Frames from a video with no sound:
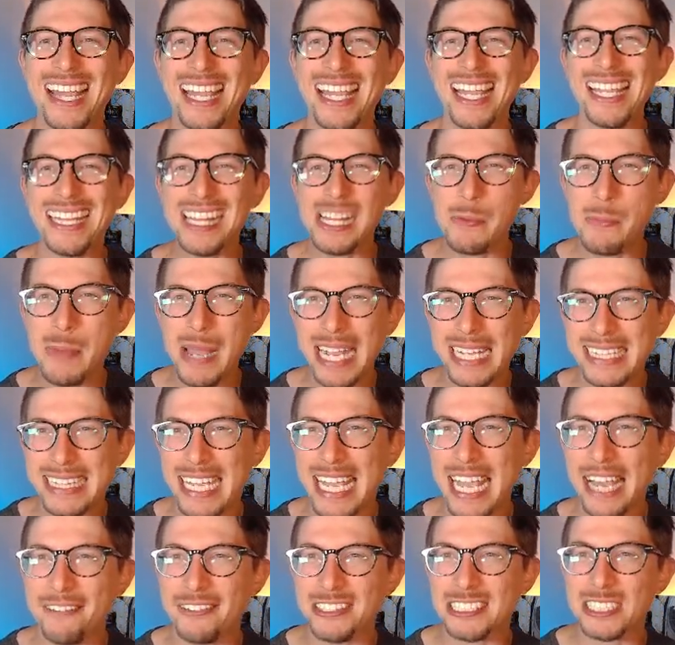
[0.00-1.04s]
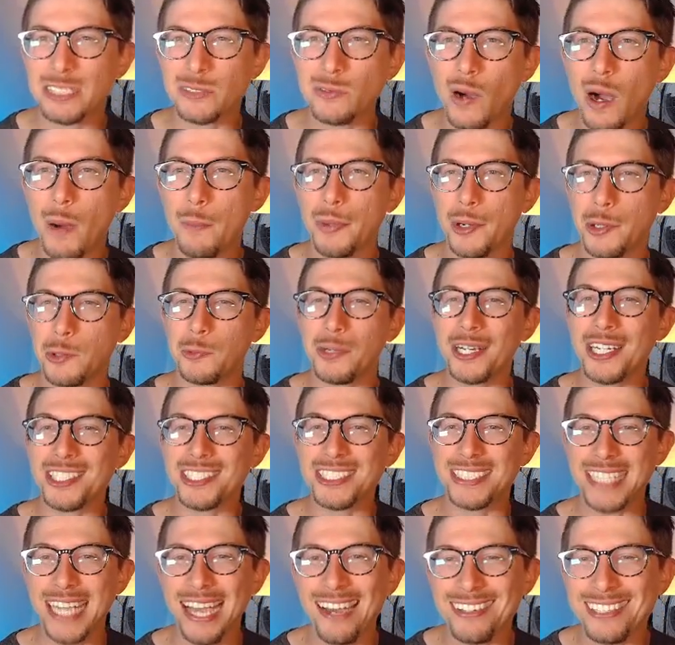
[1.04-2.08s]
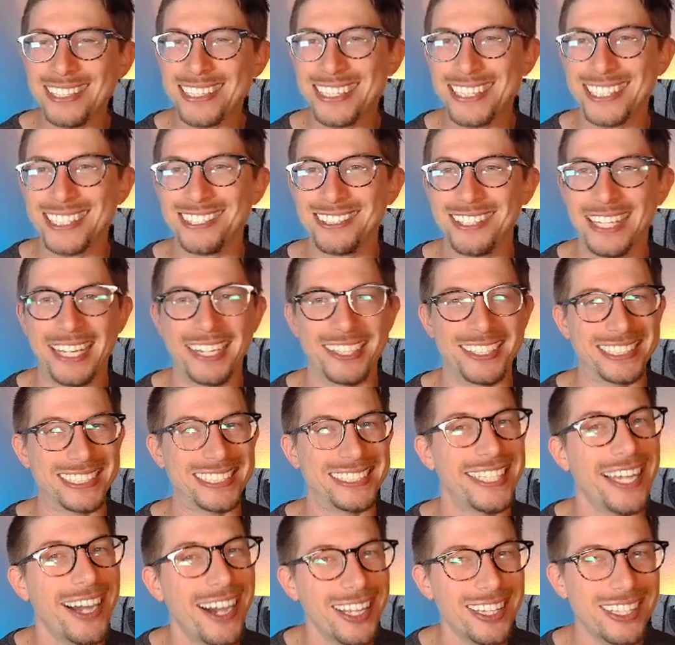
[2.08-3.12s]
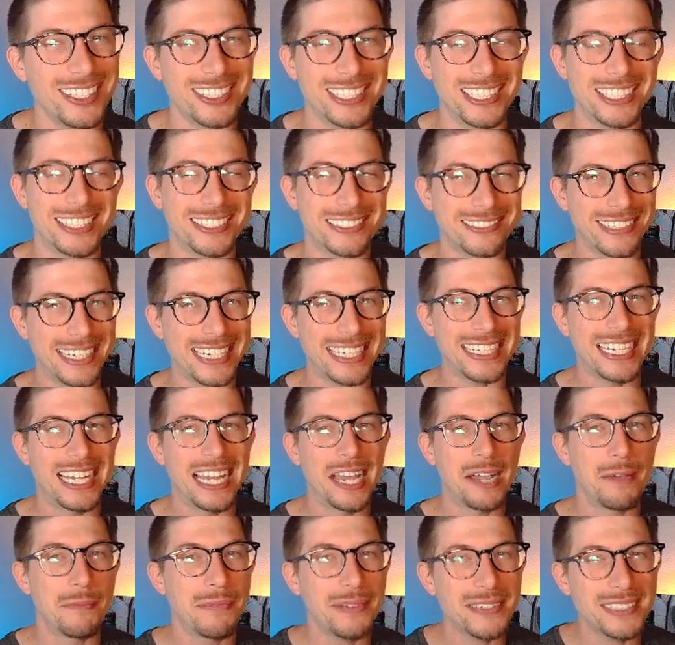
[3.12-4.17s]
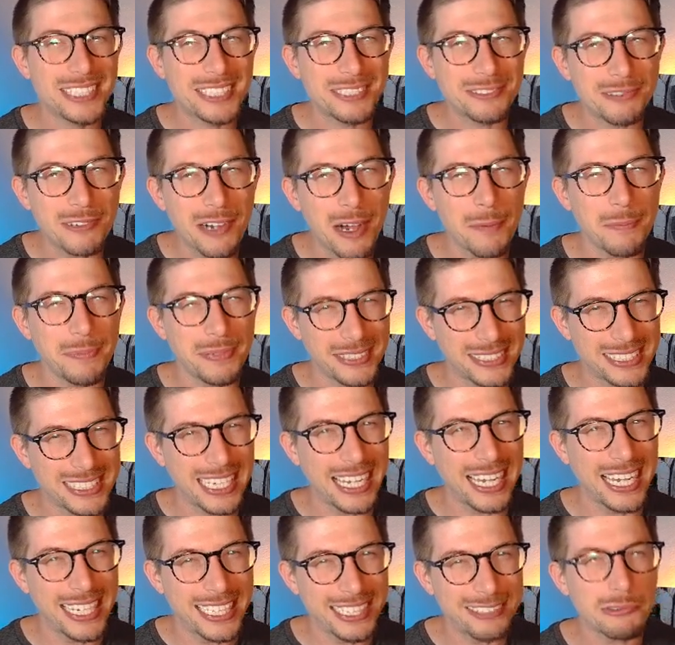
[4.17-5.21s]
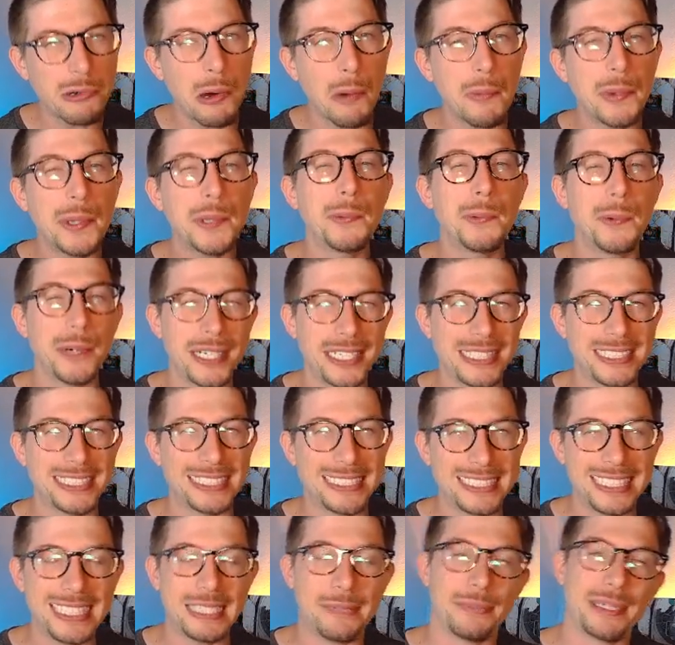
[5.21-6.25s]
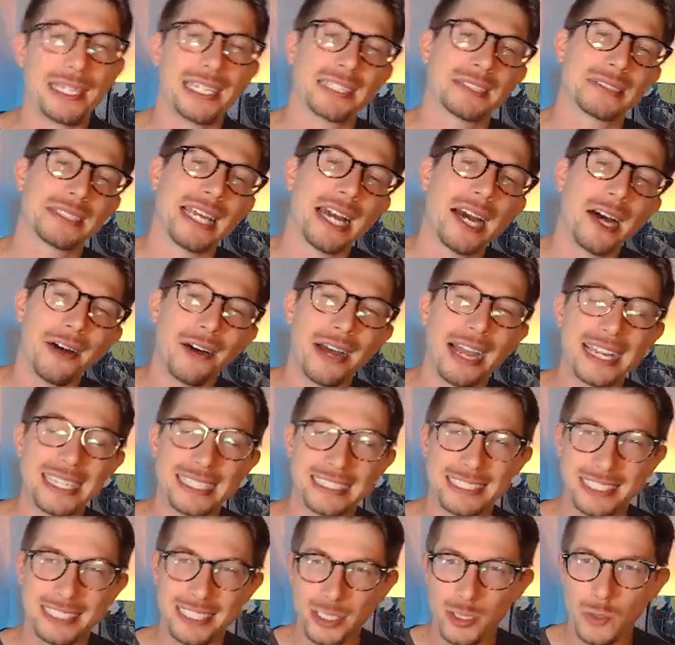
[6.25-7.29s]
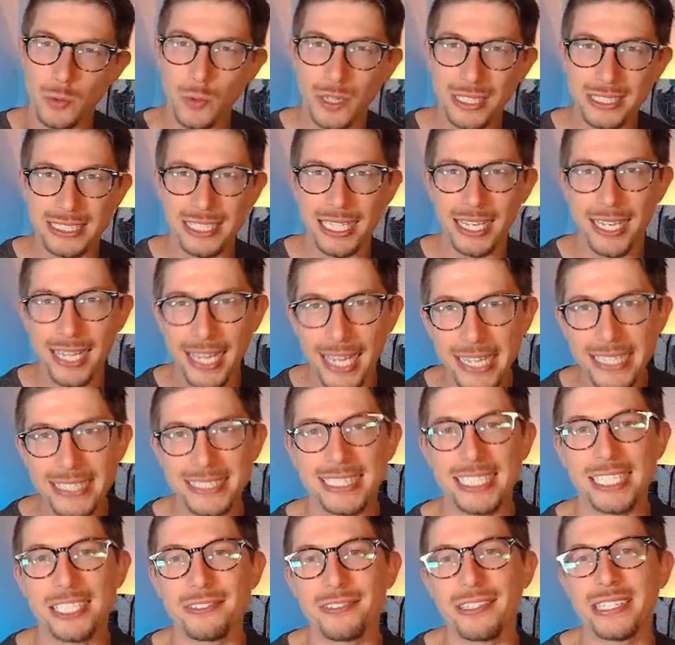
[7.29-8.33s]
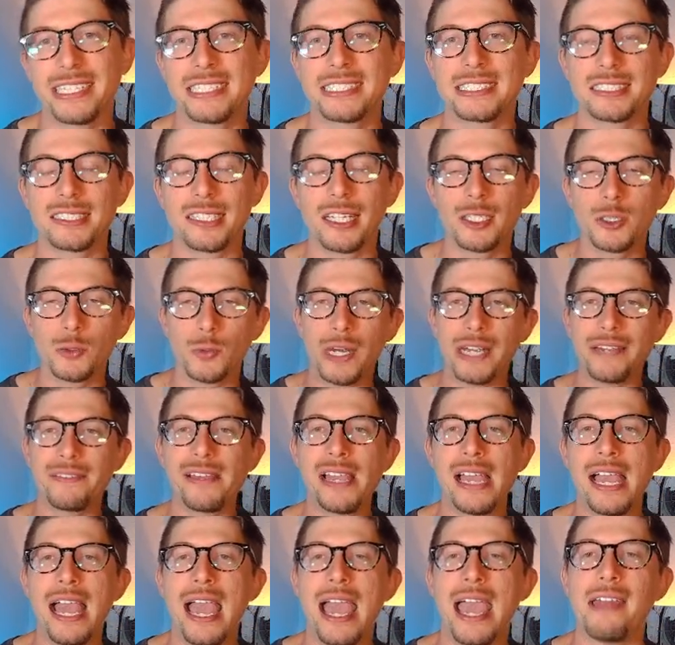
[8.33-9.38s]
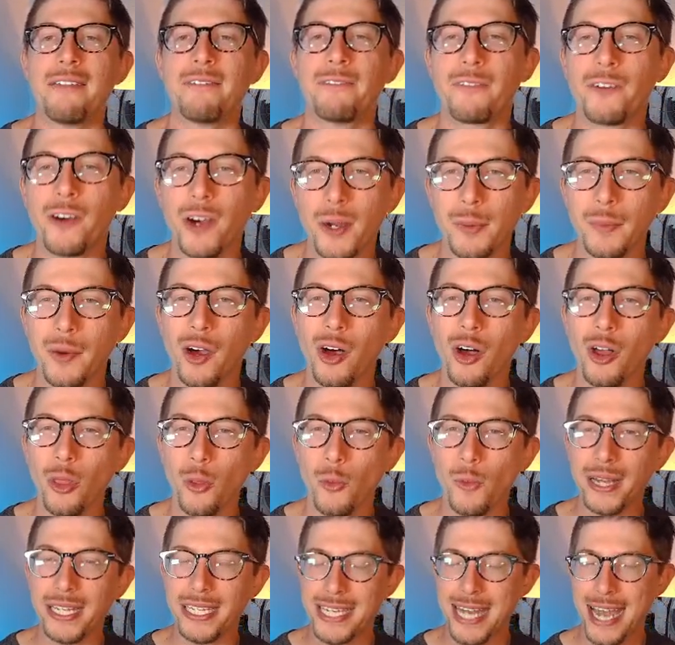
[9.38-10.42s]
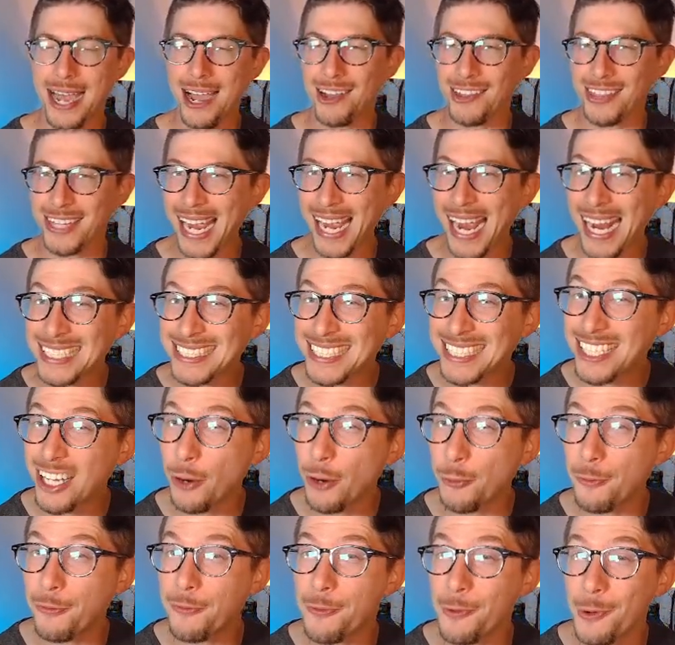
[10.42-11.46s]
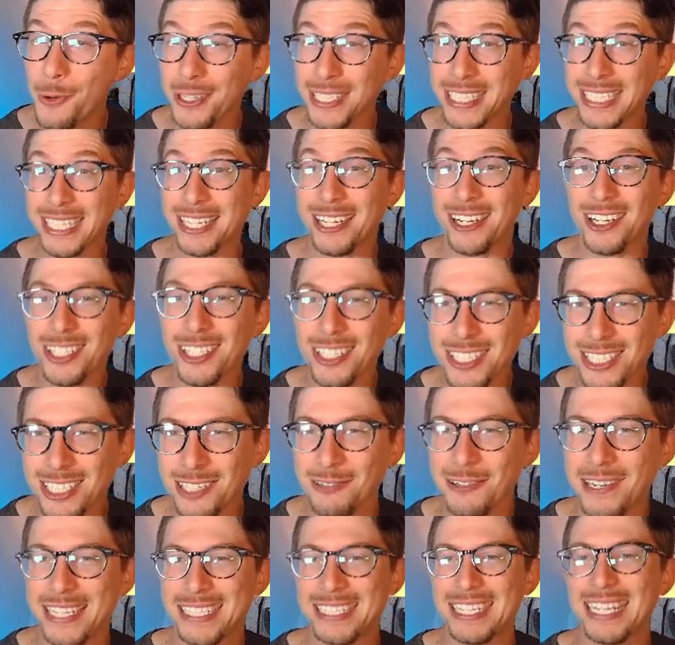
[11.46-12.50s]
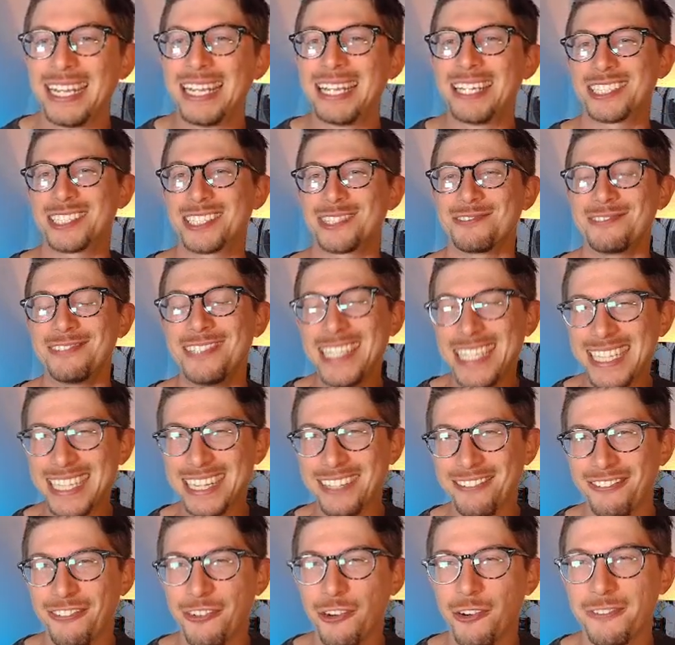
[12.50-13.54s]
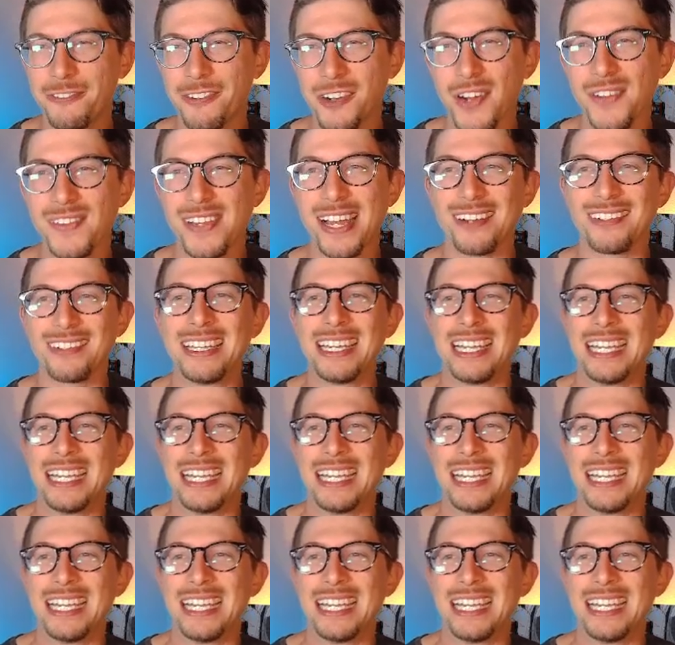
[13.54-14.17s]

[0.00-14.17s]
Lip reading: In the back, they have a Swampert. We are down a shield here. It's not looking great, but Swampert's kind of what we want to see because now I can shield once in case they're running Sludge Wave and farm all the way down. They actually go for the Earthquake, so we get the full farm down.